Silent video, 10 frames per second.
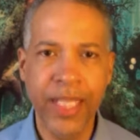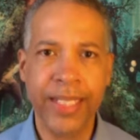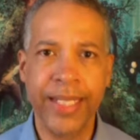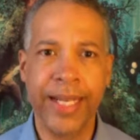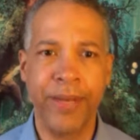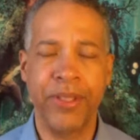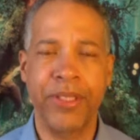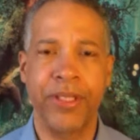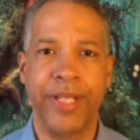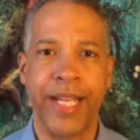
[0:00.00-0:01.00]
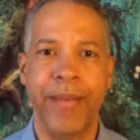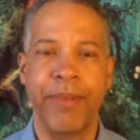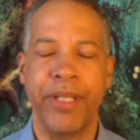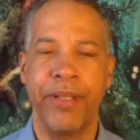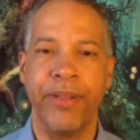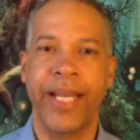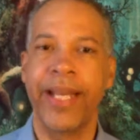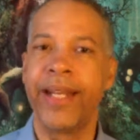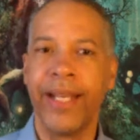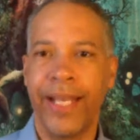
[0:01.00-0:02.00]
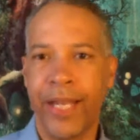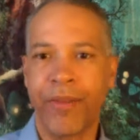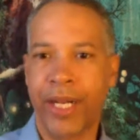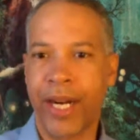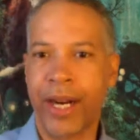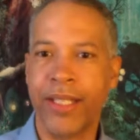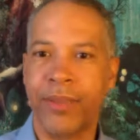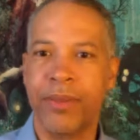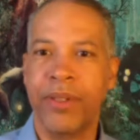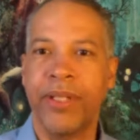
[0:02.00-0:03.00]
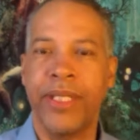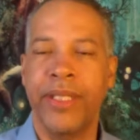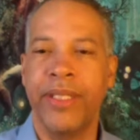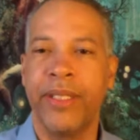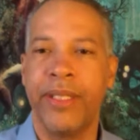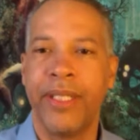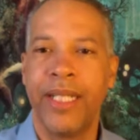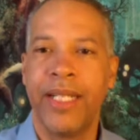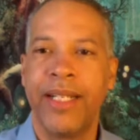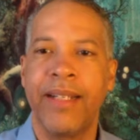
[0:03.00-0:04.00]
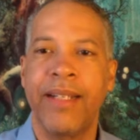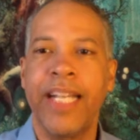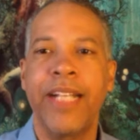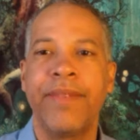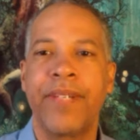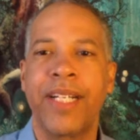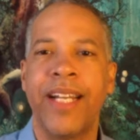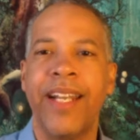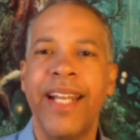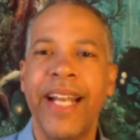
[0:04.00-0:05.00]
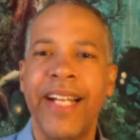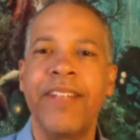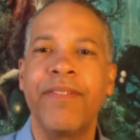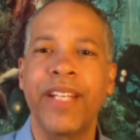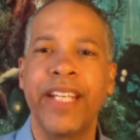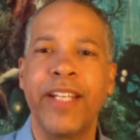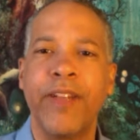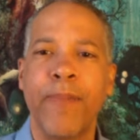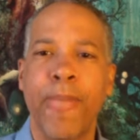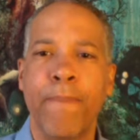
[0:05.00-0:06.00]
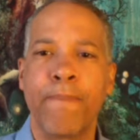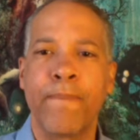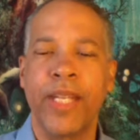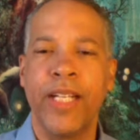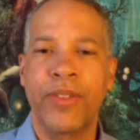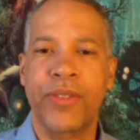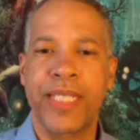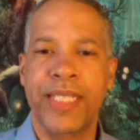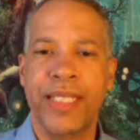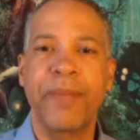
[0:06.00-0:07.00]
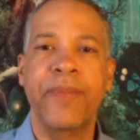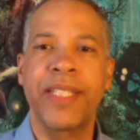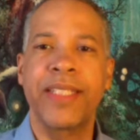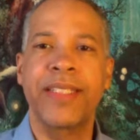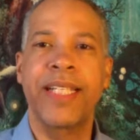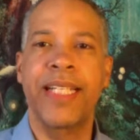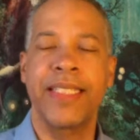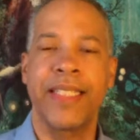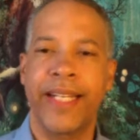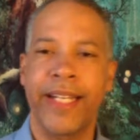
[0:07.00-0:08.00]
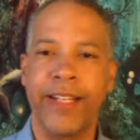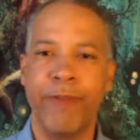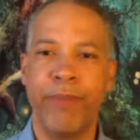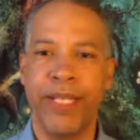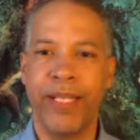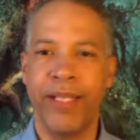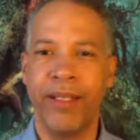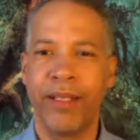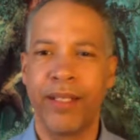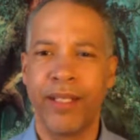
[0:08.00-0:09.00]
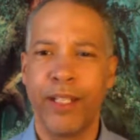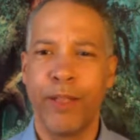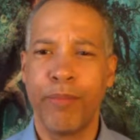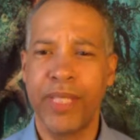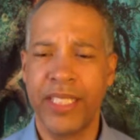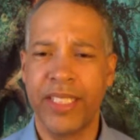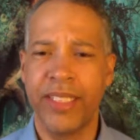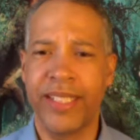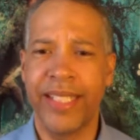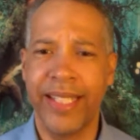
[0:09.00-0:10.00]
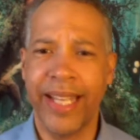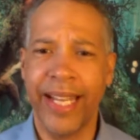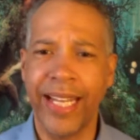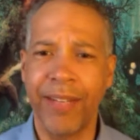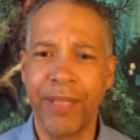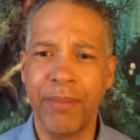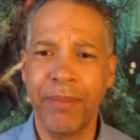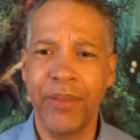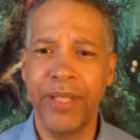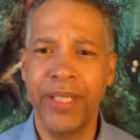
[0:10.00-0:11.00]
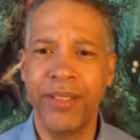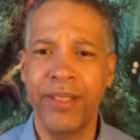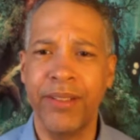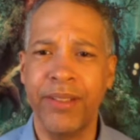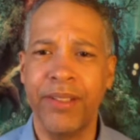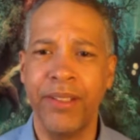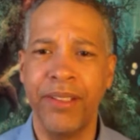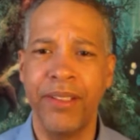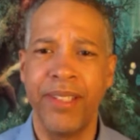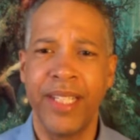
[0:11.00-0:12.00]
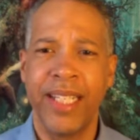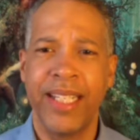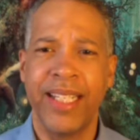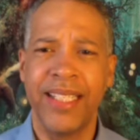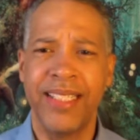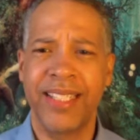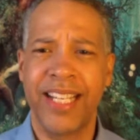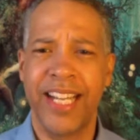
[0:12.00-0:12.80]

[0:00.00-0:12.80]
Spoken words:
today? We're certainly happy to do that. And regardless, we're going to kind of collectively address some of these things that have been mentioned today. What I'm going to do is